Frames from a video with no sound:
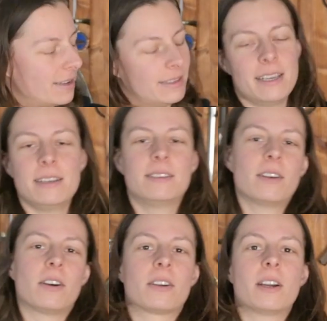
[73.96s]

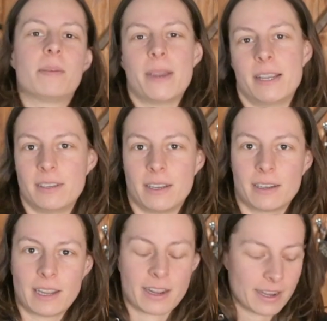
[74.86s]
These are
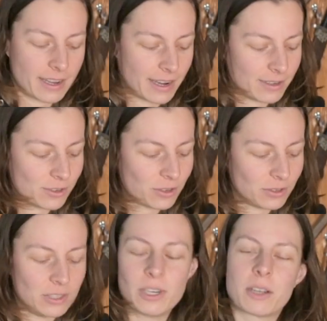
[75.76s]
amazing, like I can
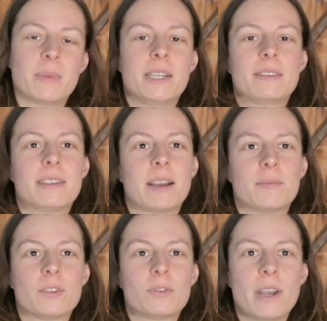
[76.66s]
totally recommend
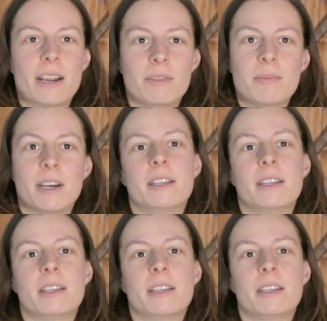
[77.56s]
them to everybody.